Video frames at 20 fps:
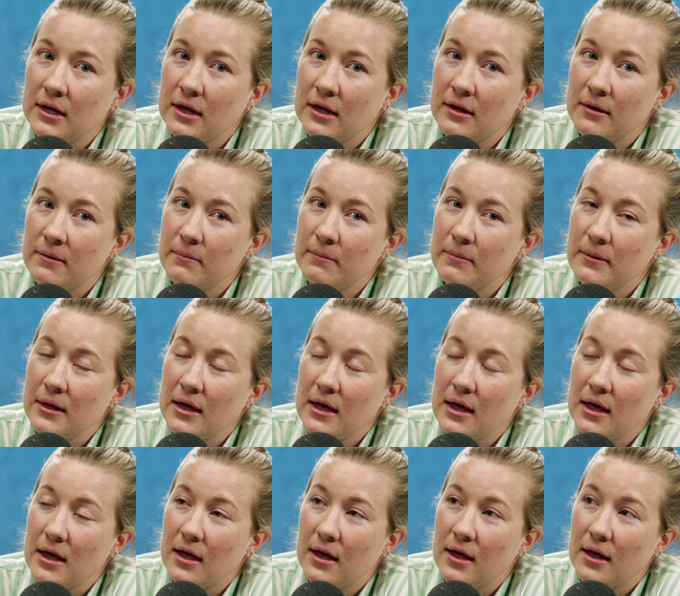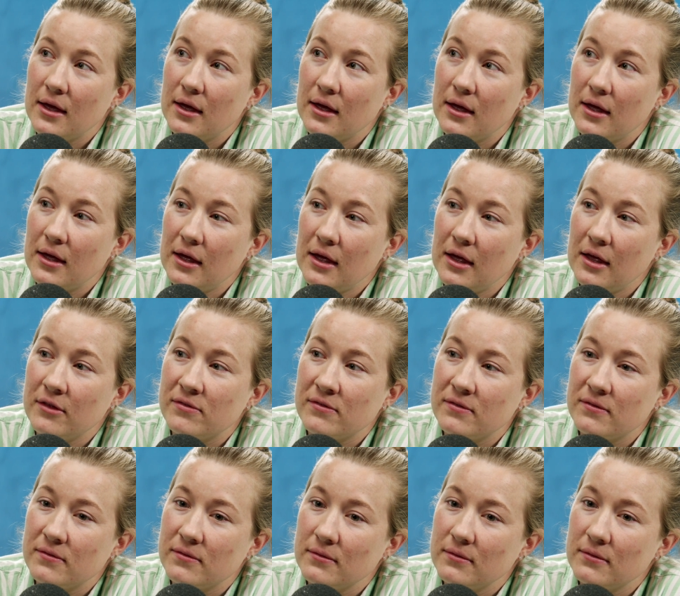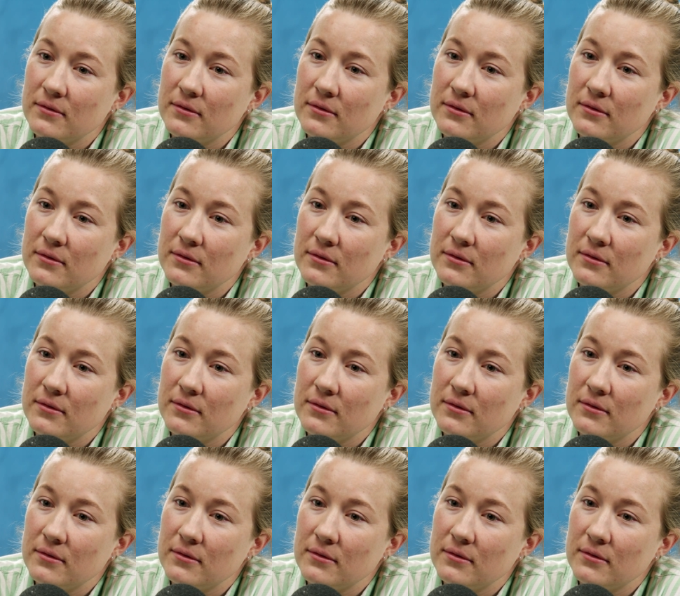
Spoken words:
it can be, it's,